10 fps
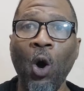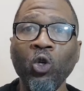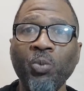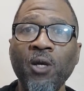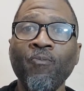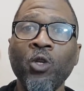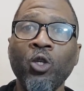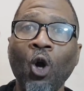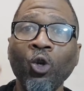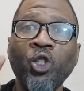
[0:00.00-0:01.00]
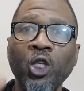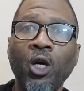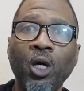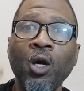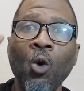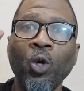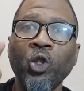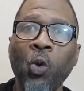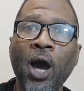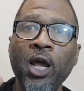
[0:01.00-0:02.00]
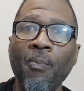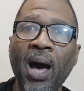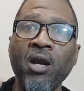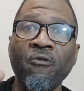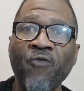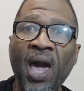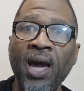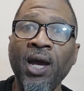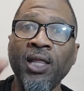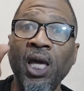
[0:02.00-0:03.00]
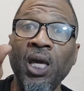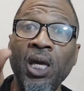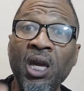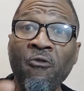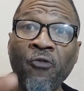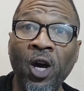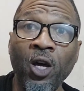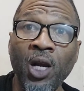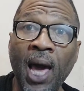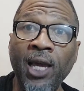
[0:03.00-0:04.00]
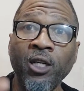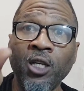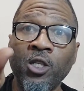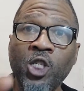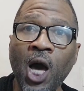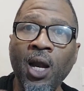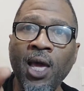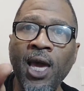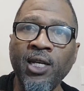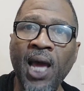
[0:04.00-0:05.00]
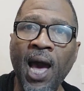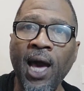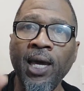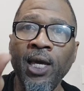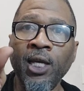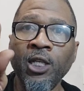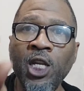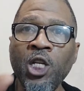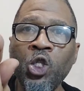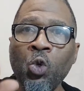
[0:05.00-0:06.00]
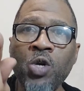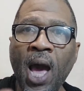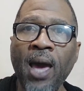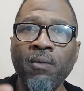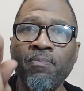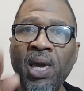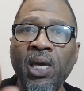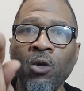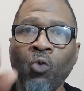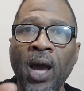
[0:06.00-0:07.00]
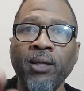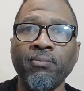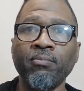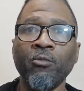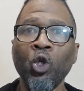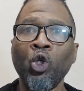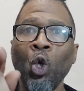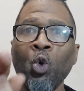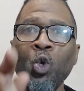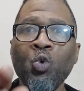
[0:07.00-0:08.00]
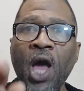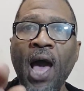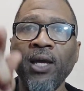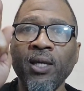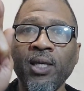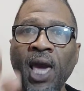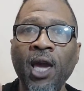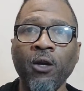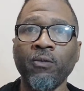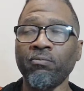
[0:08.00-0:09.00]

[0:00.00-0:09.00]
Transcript: Boseman. Your son was crying about the fact that he felt like T'Challa had died. Did you not make it right? Do you not care?